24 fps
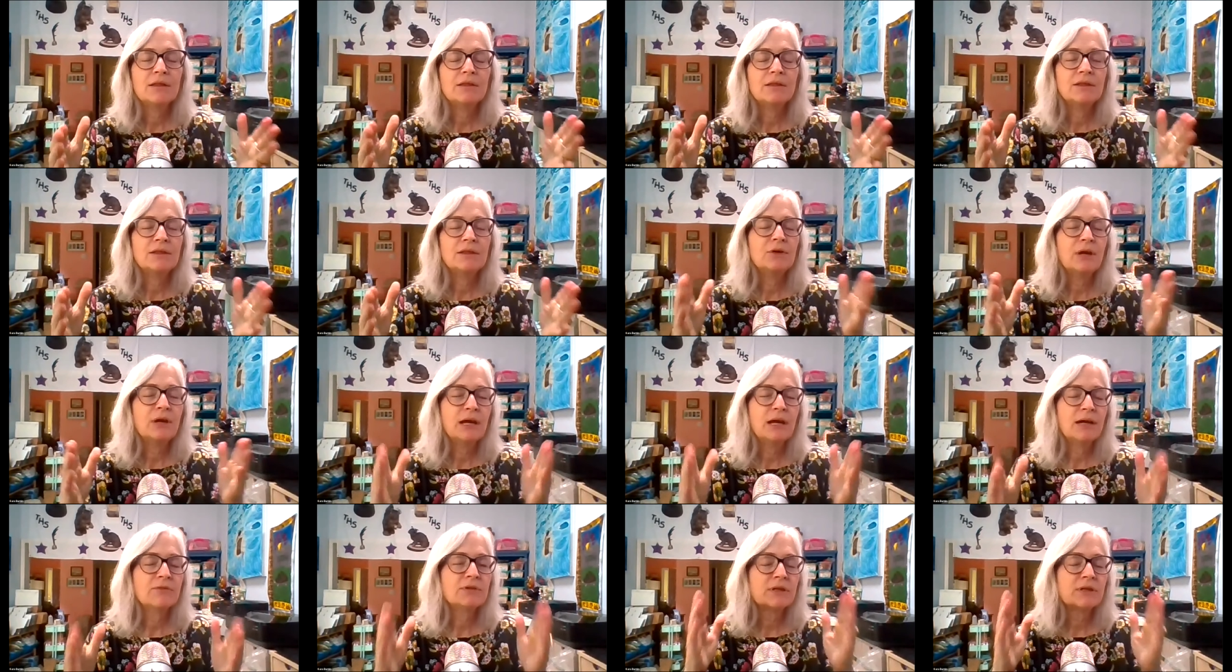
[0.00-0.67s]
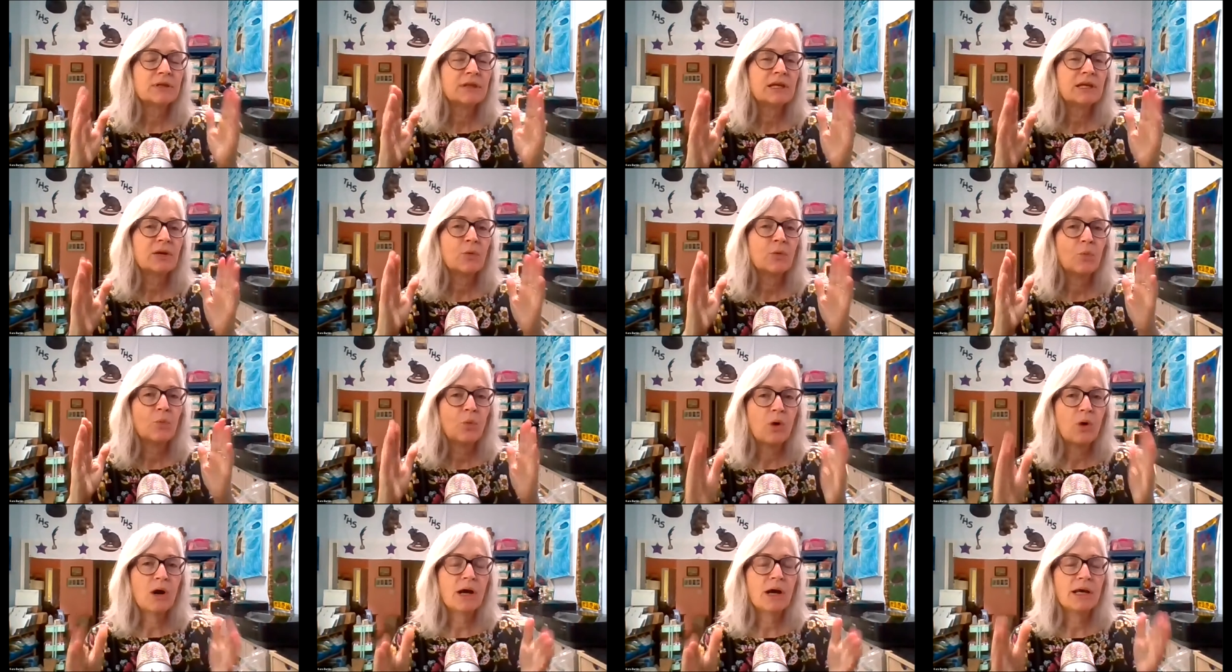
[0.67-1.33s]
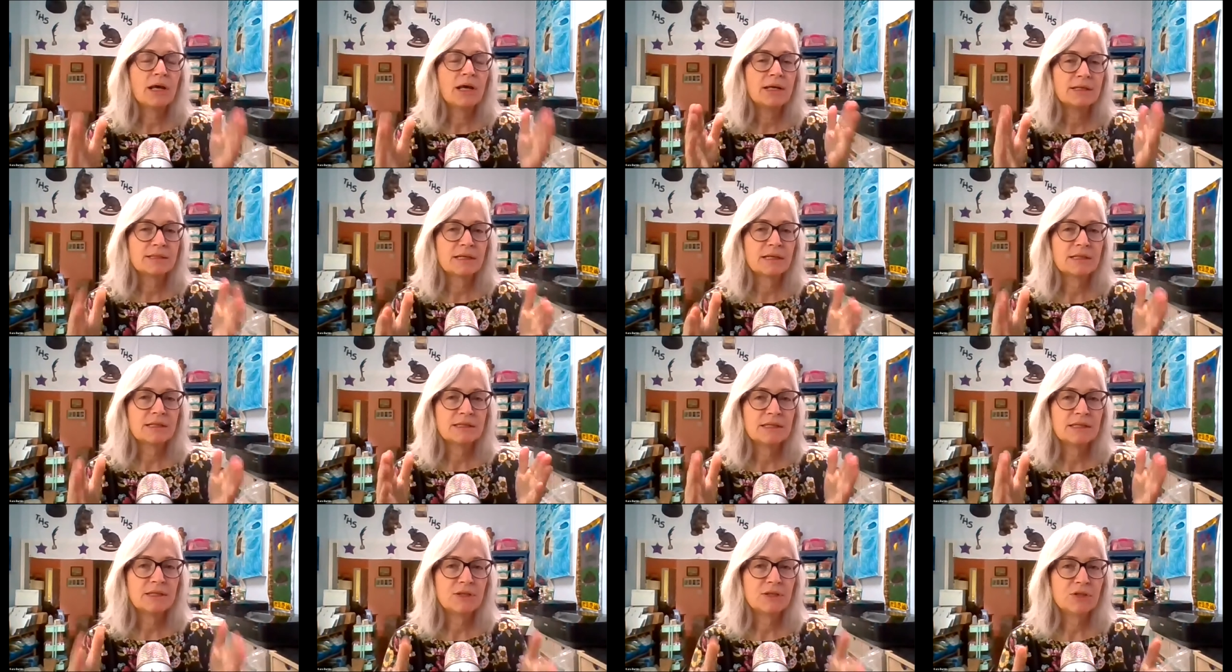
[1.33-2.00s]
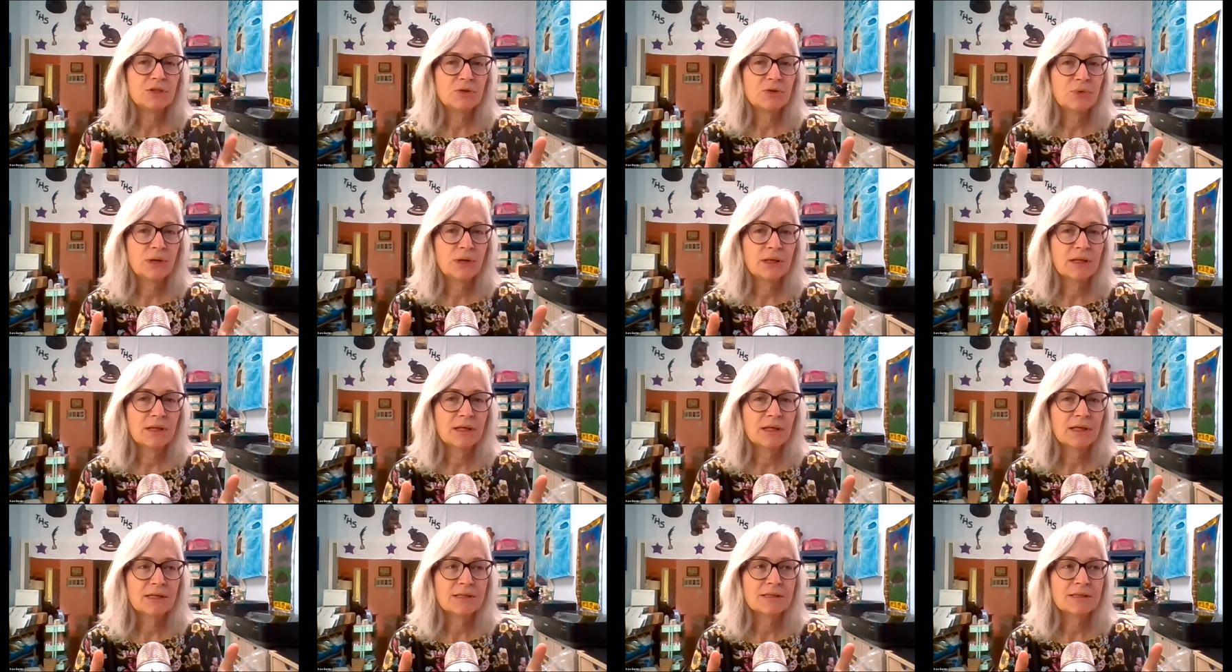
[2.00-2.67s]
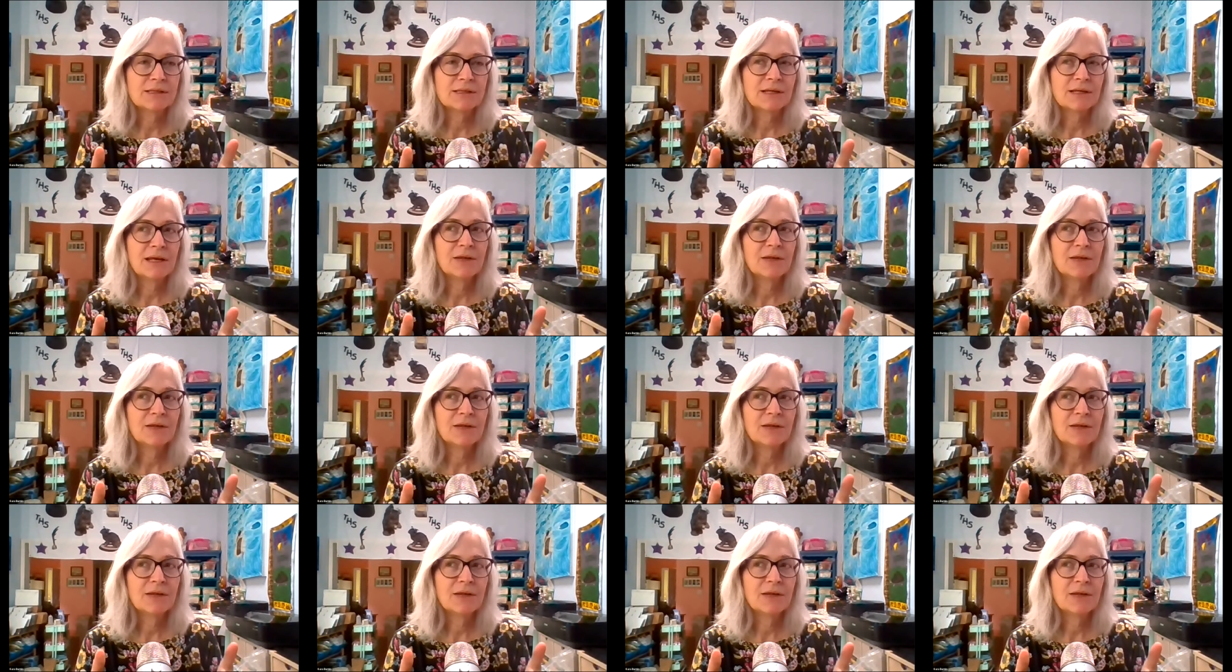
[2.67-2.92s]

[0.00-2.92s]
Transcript: you have to think, why is Etsy doing this?